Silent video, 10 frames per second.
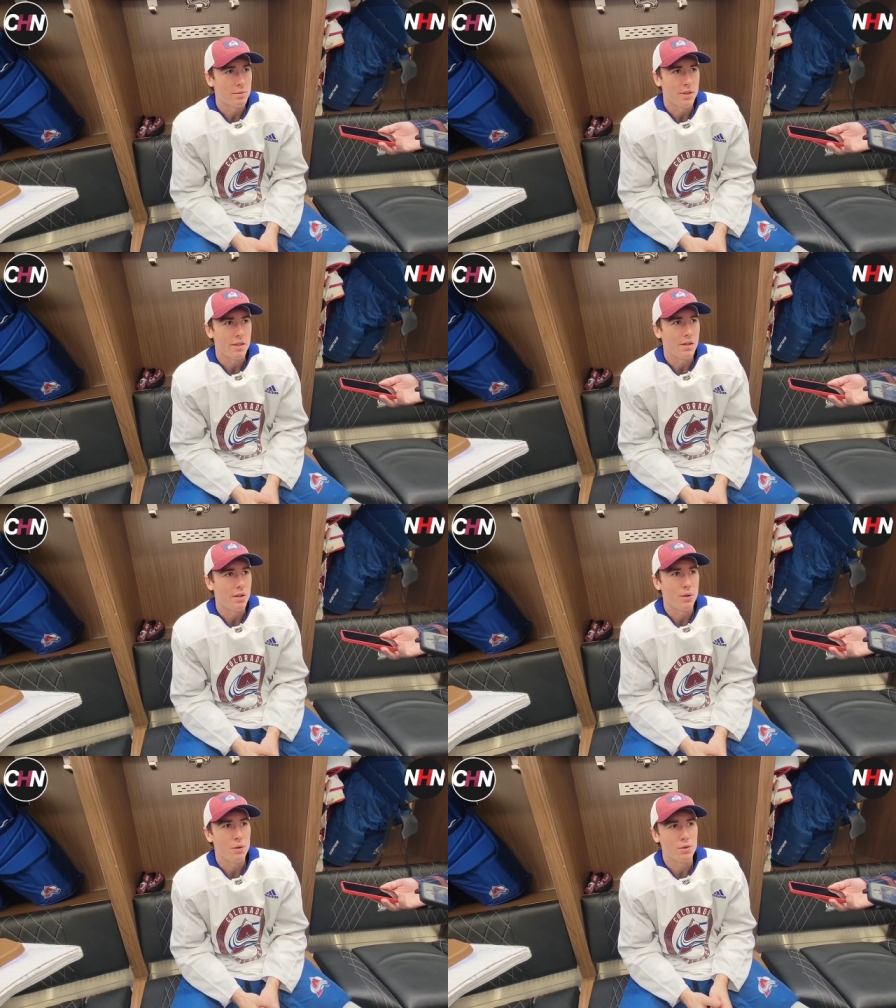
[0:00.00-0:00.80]

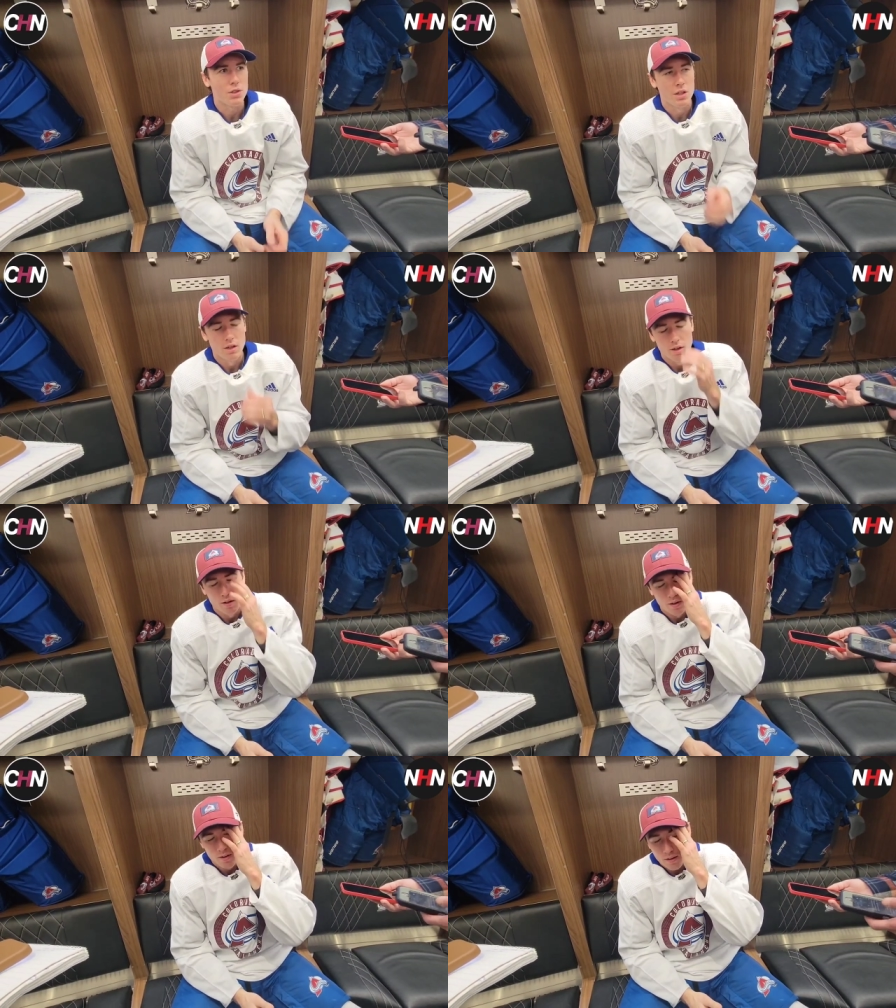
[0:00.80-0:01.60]
it's been
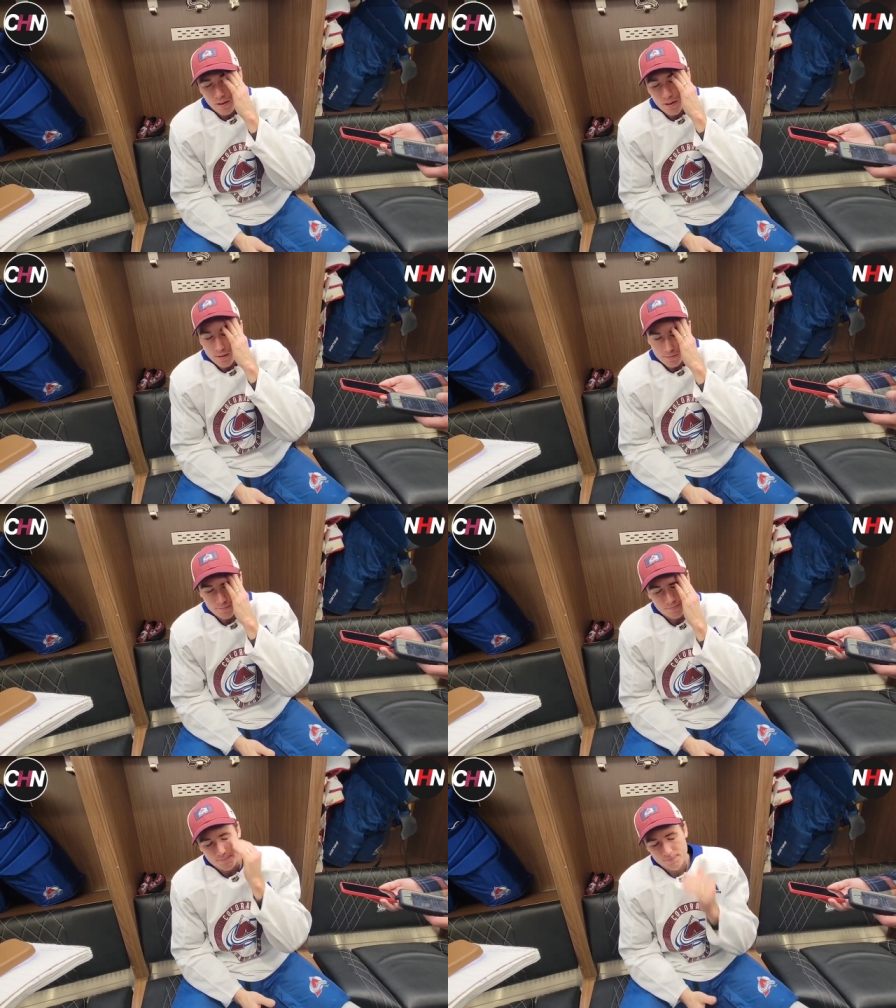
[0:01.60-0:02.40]
huge,
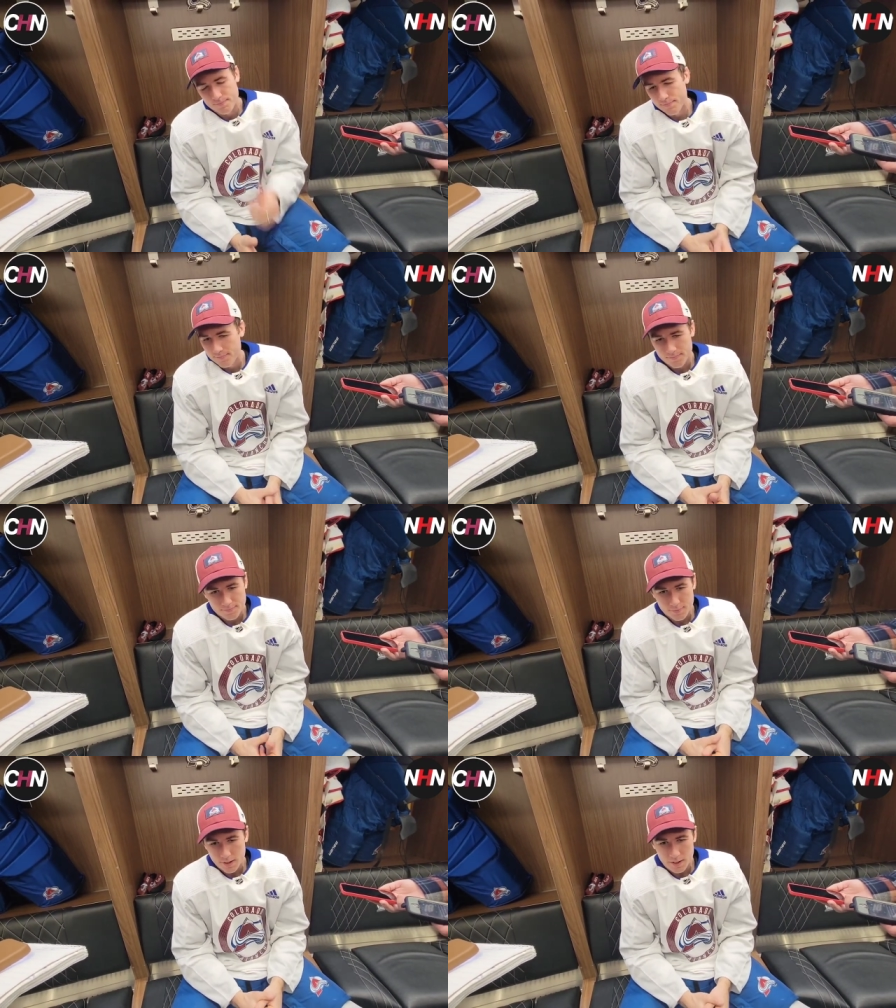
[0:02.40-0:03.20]
um,
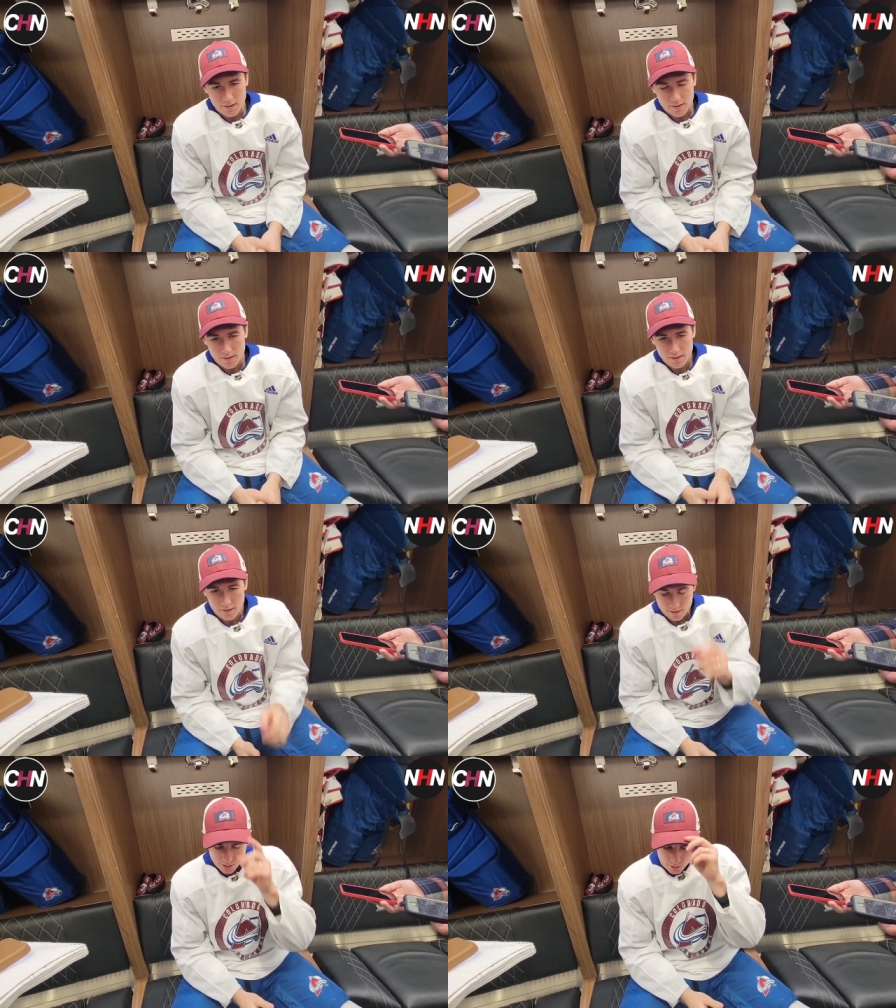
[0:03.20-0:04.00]
like,
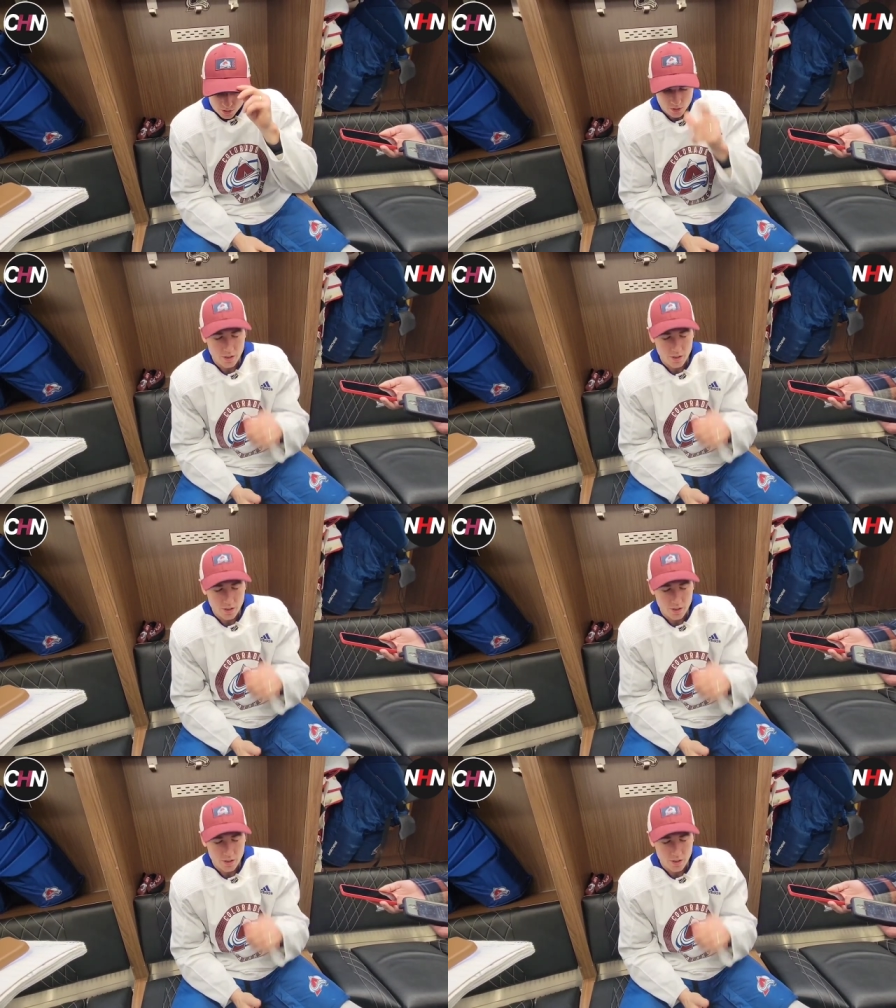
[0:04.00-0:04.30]
huge